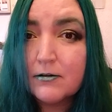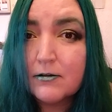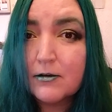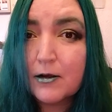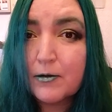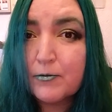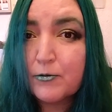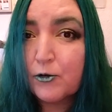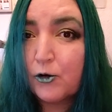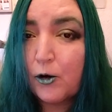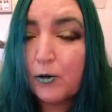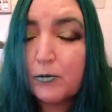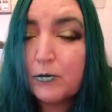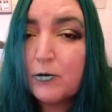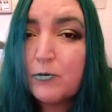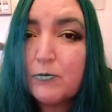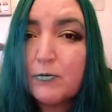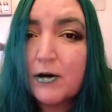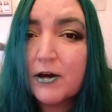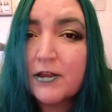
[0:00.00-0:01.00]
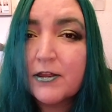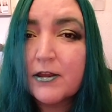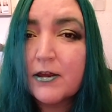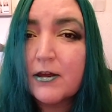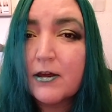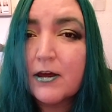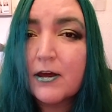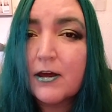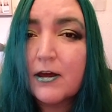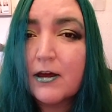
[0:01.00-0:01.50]
problem with it.
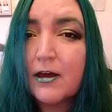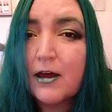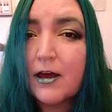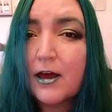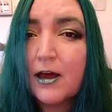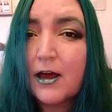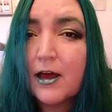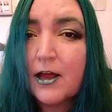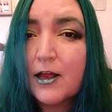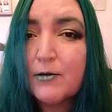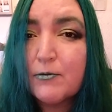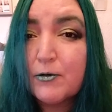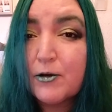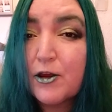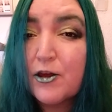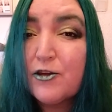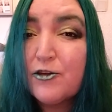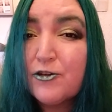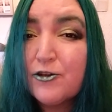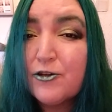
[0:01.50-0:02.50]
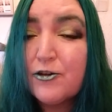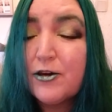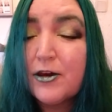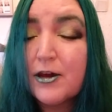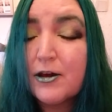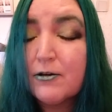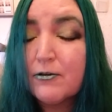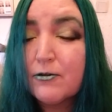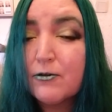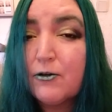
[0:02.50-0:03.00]
And we're now 2
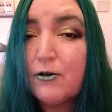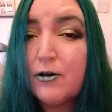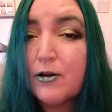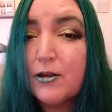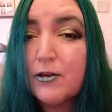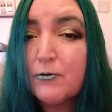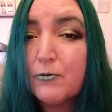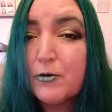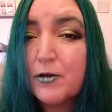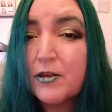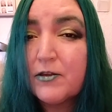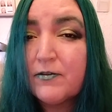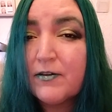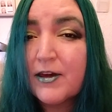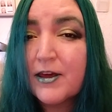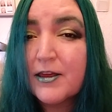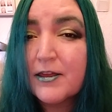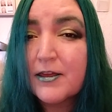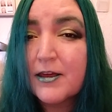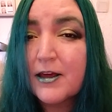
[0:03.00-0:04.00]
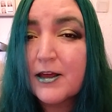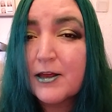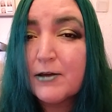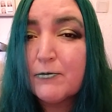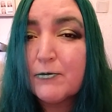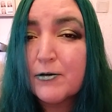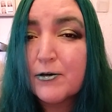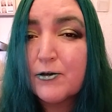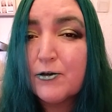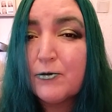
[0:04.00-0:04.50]
years on when the vet said it
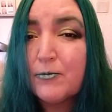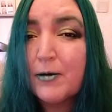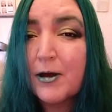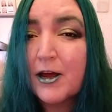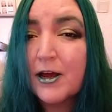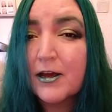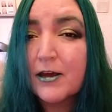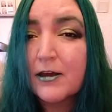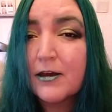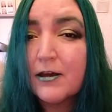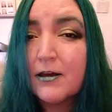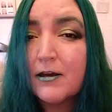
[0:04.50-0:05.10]
would grow back.